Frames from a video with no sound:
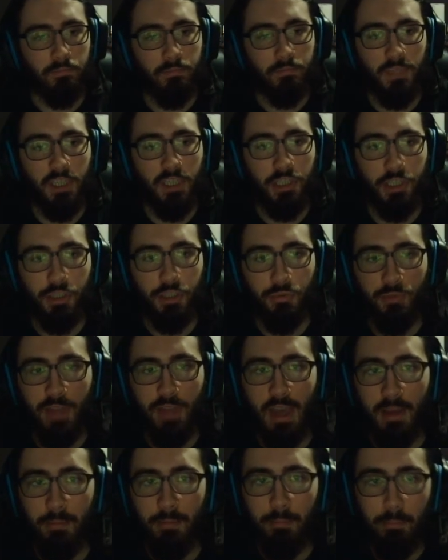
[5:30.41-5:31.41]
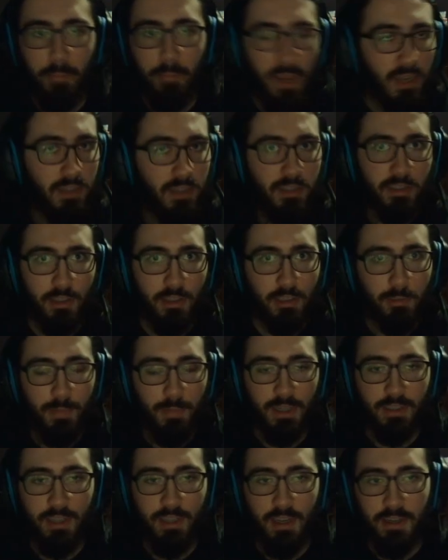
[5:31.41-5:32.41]
issue that makes
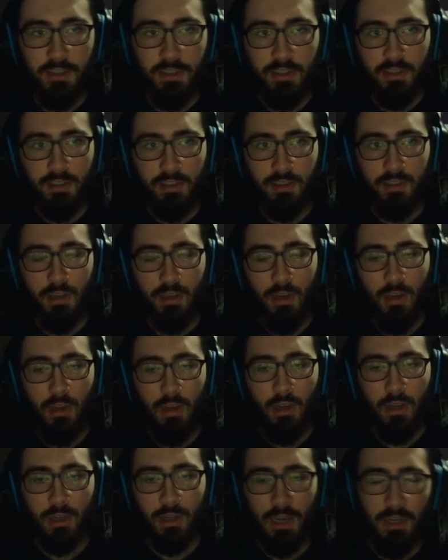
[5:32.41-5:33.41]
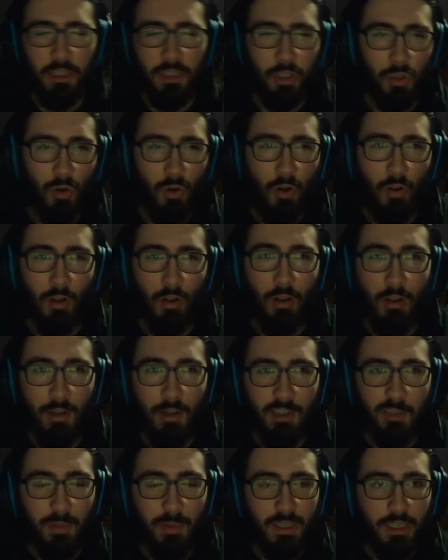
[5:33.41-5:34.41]
suspect tests kind of troll,
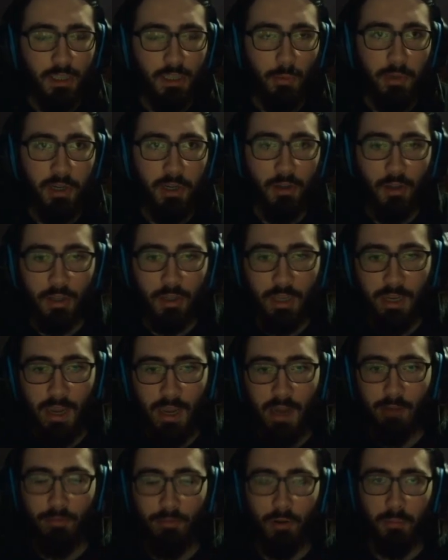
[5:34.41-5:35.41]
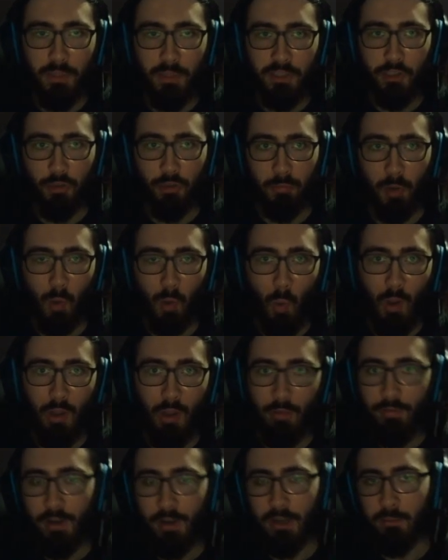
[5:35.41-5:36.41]
especially when you're looking at it from the super
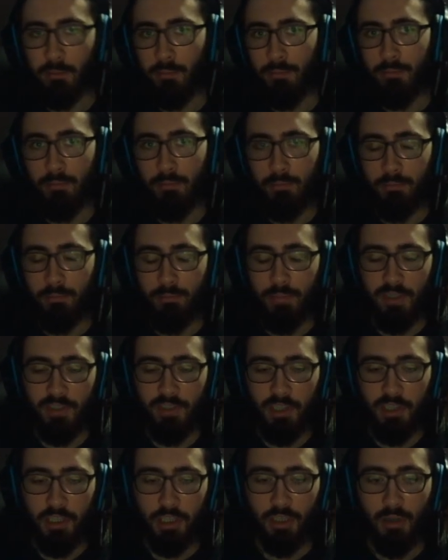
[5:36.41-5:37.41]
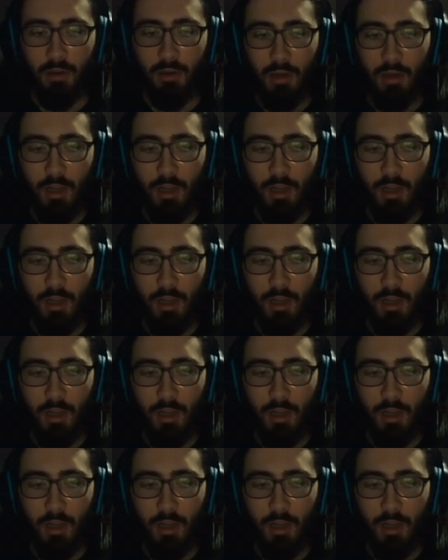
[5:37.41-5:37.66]
qualified position.